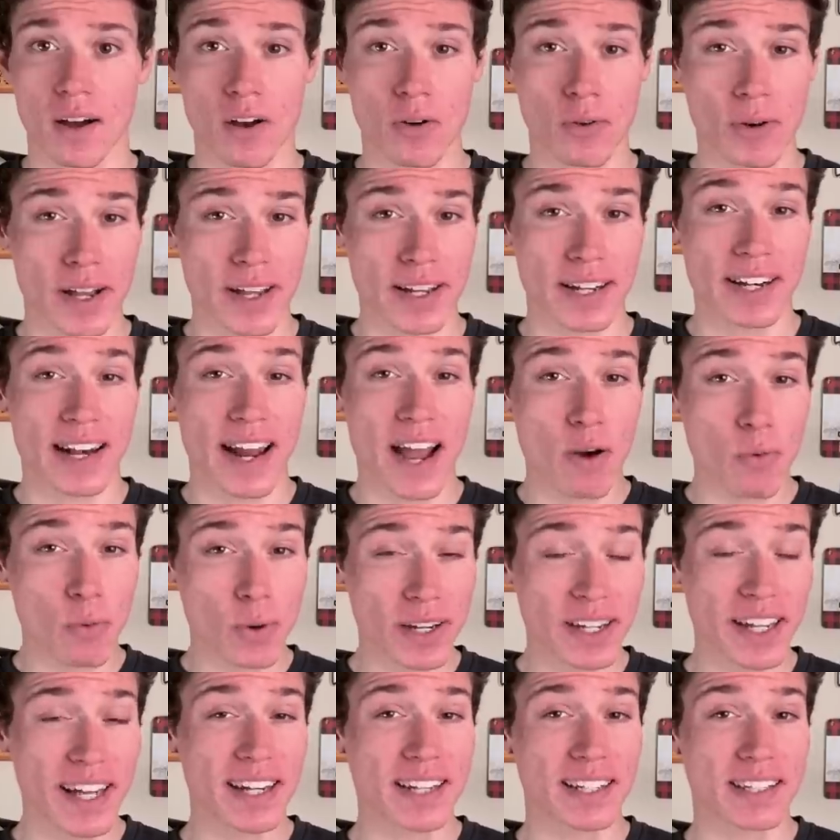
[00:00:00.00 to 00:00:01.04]
Alright, now
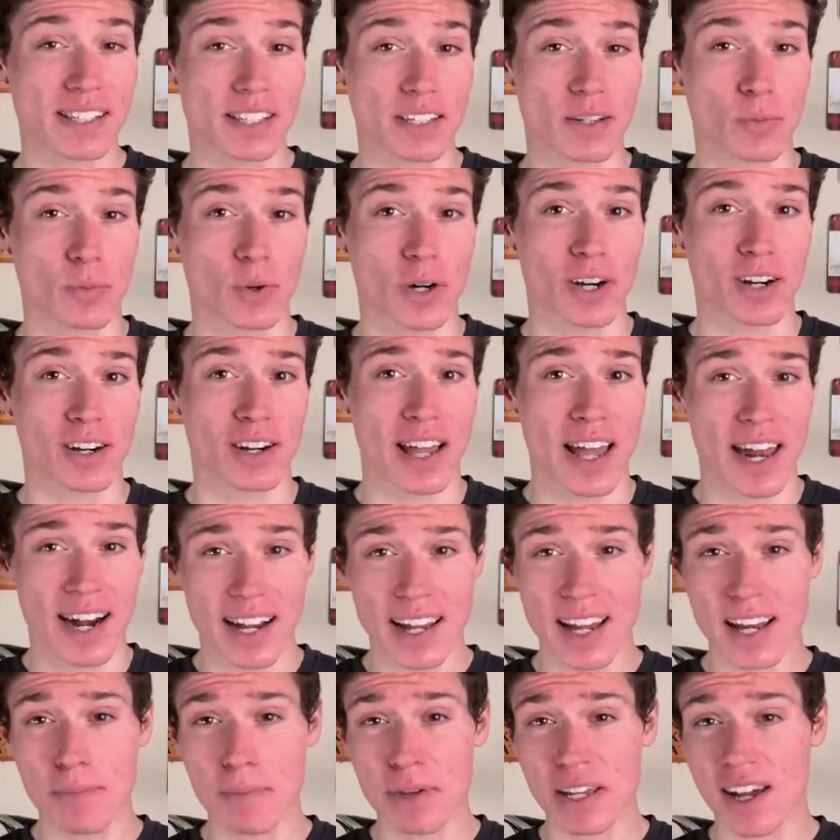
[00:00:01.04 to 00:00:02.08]
we're getting somewhere, and I
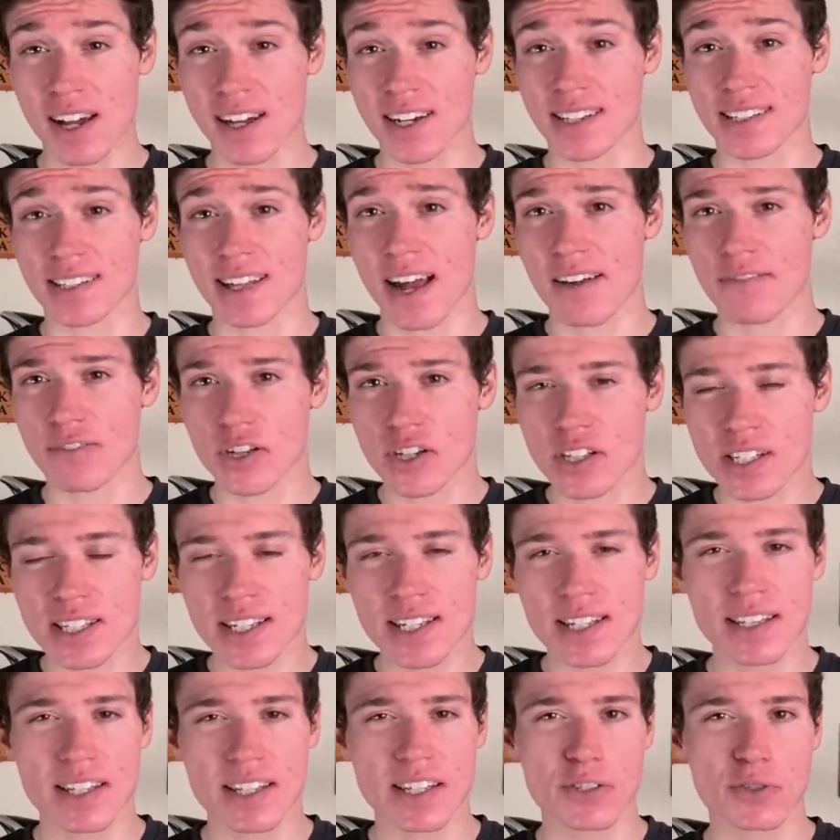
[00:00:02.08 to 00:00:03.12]
gotta be honest, after
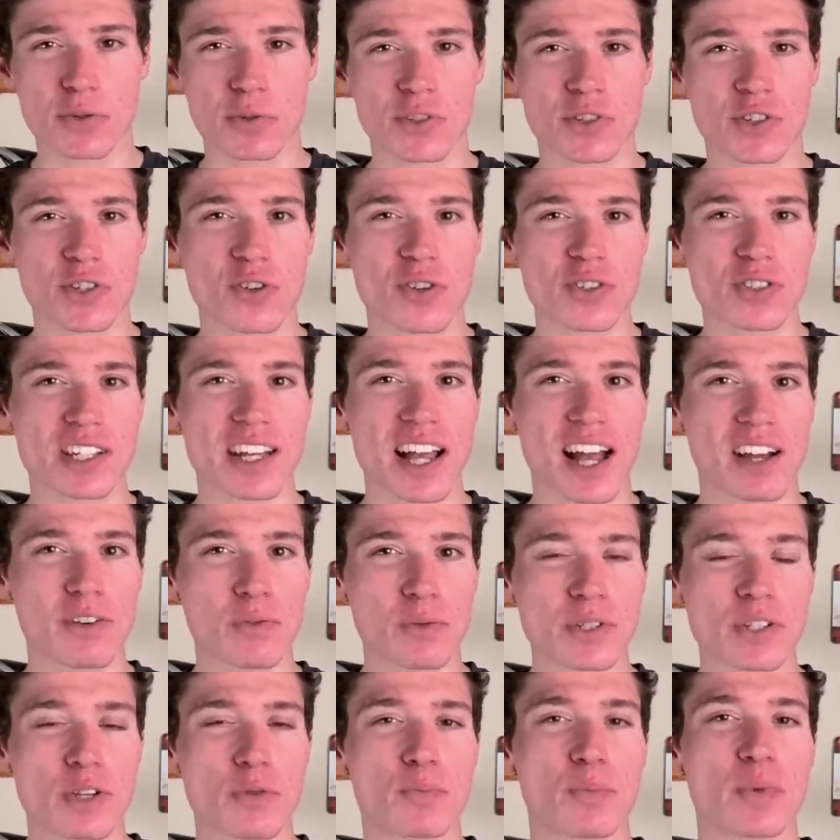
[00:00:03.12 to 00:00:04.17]
seeing these results, I
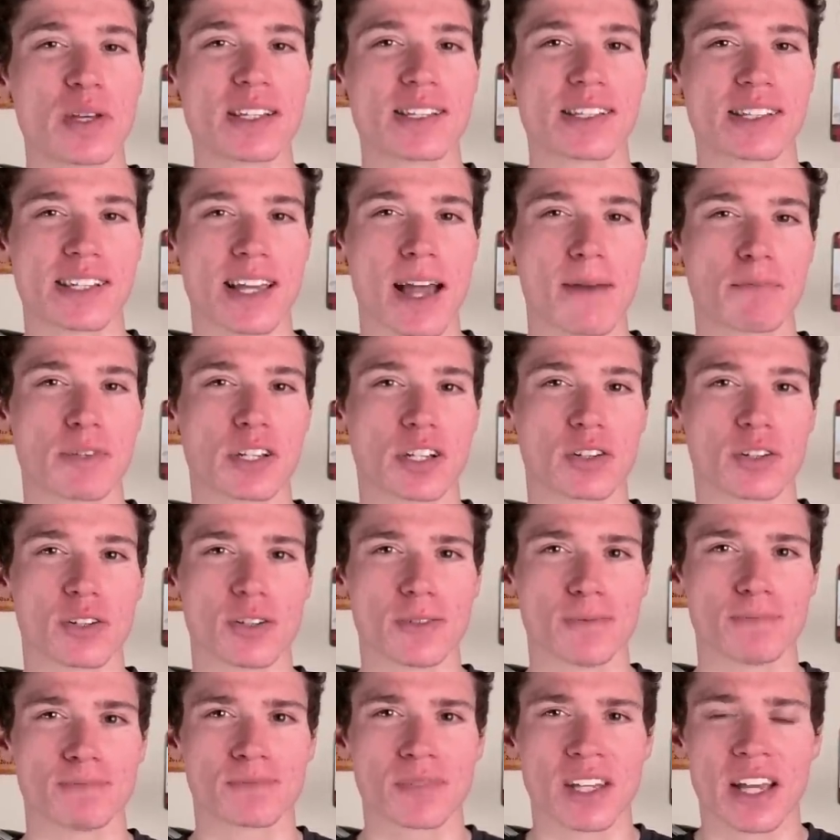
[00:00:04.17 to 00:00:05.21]
was a bit
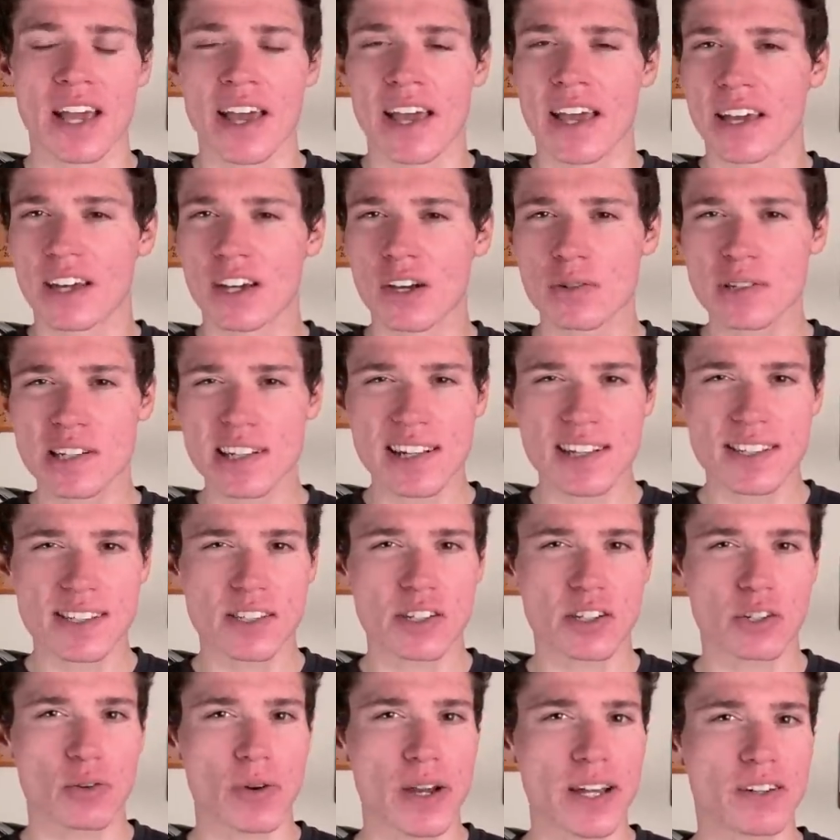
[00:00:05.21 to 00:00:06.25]
skeptical. It goes against
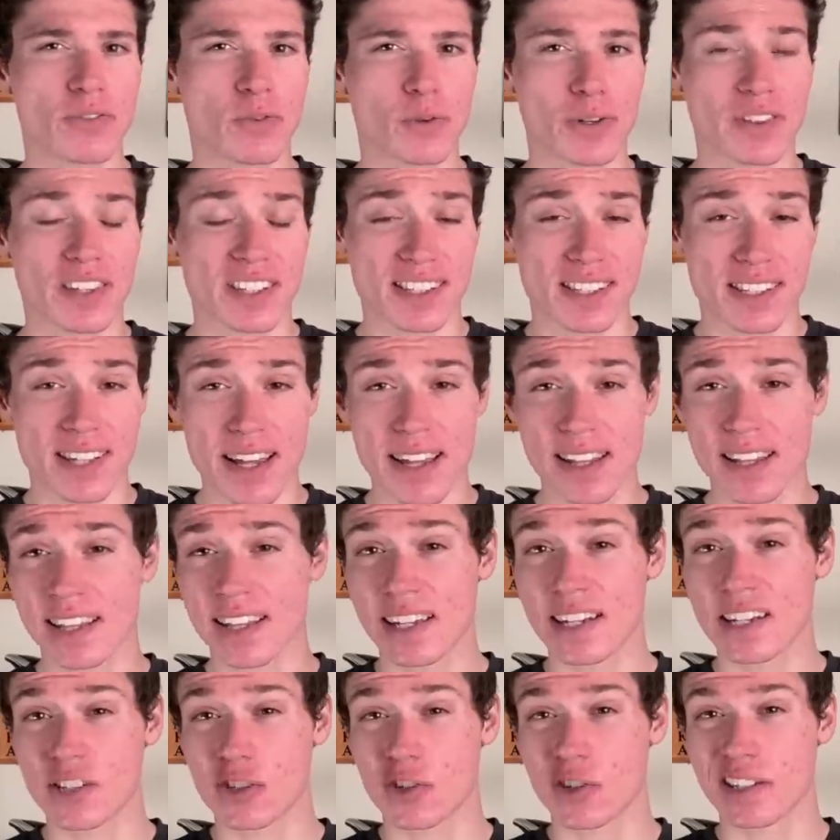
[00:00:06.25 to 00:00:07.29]
the grain of what the cycling
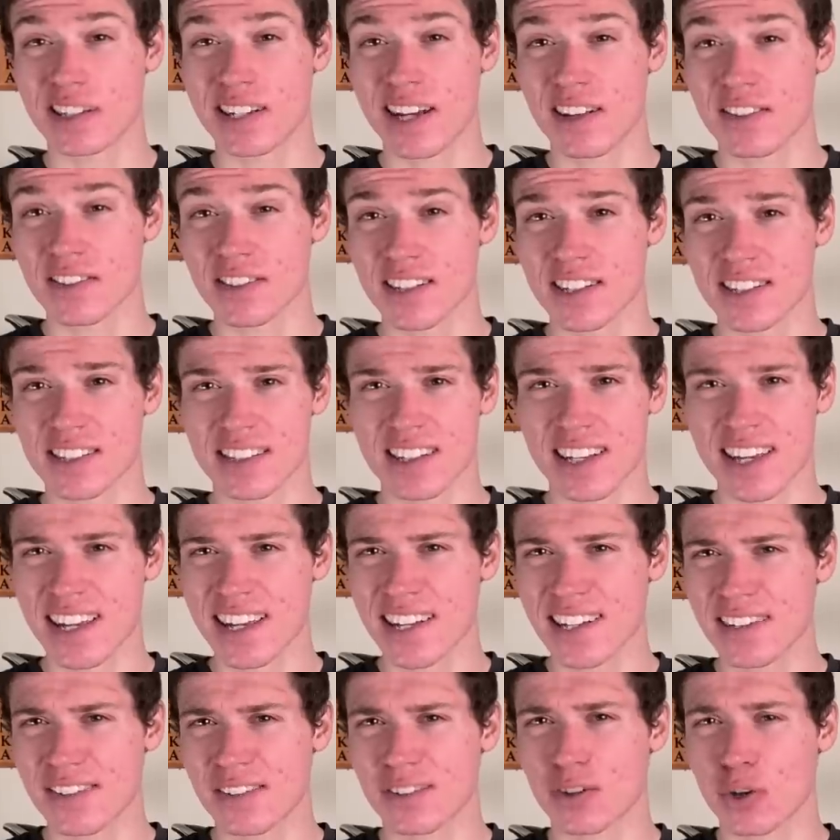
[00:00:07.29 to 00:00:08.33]
industry tells us,
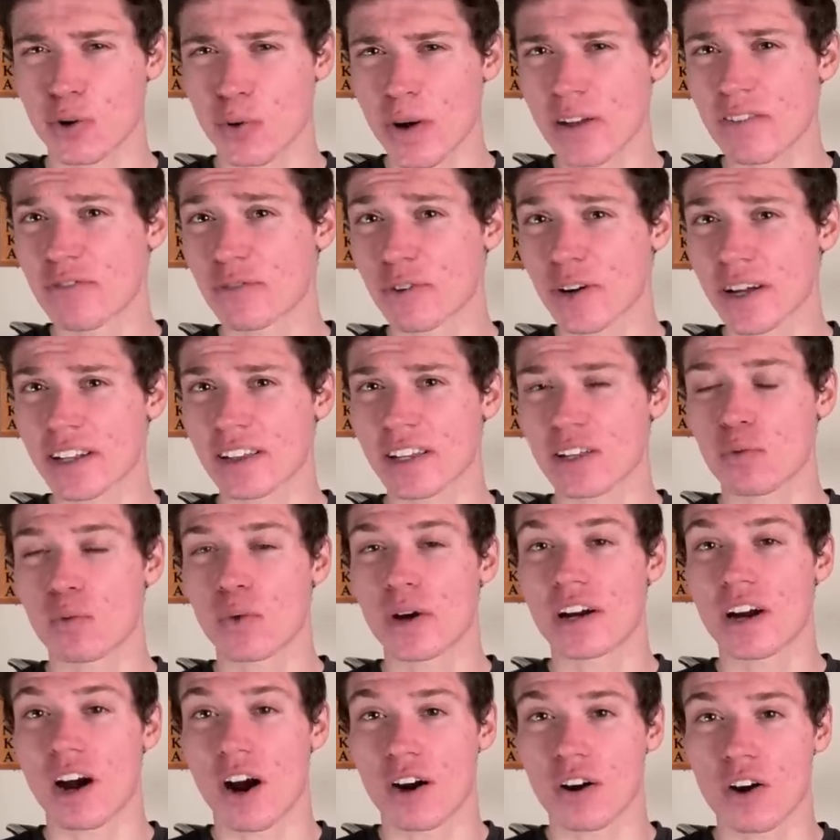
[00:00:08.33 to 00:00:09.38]
and quite frankly,
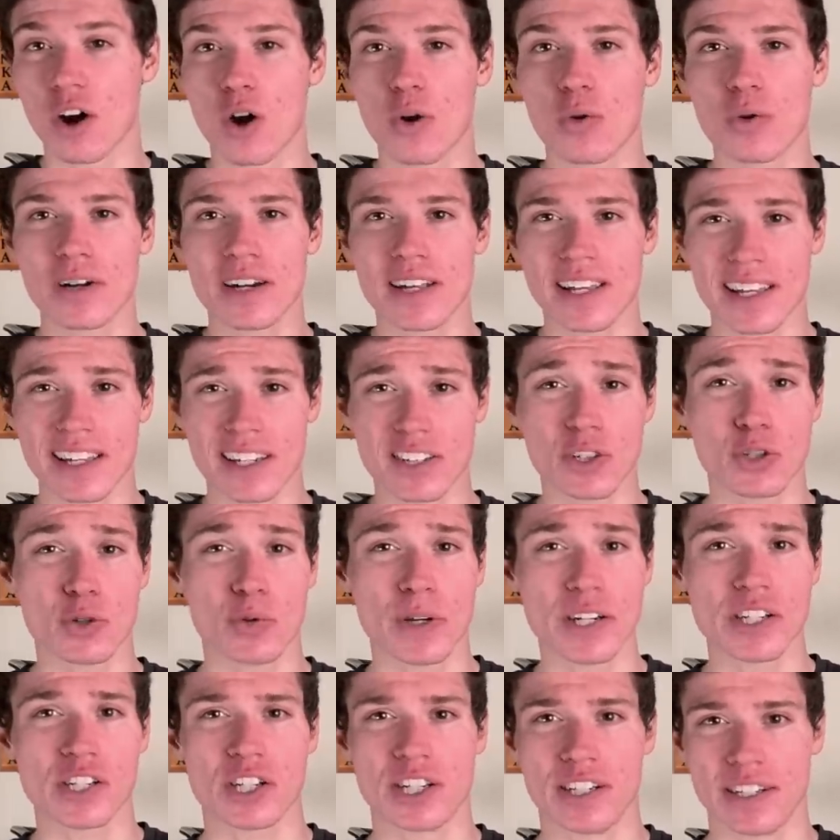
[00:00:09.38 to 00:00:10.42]
what our own
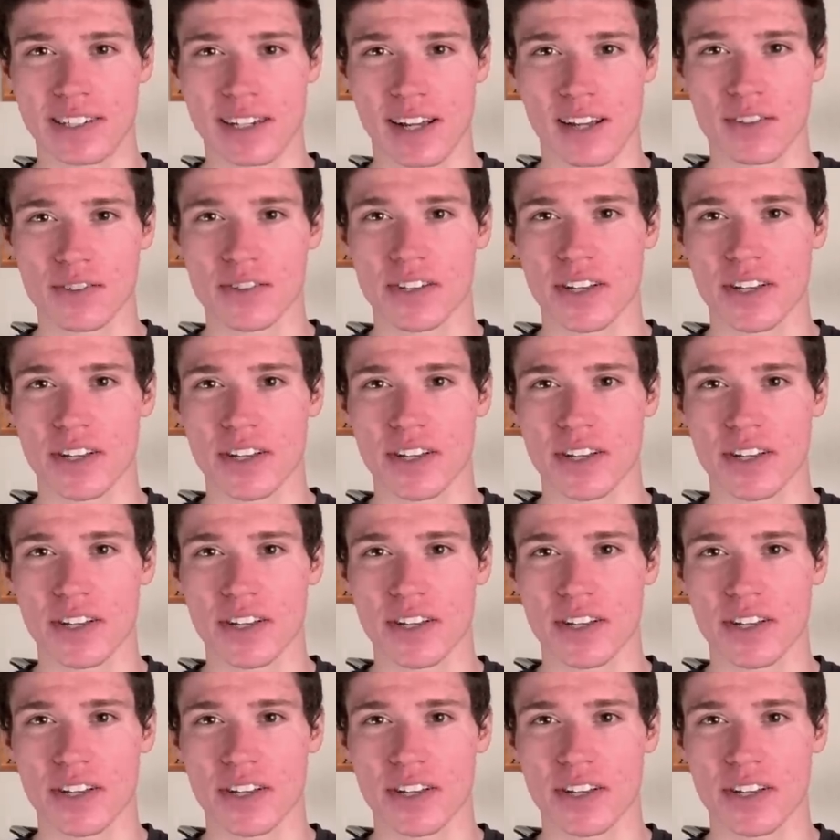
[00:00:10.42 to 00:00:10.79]
intuition tells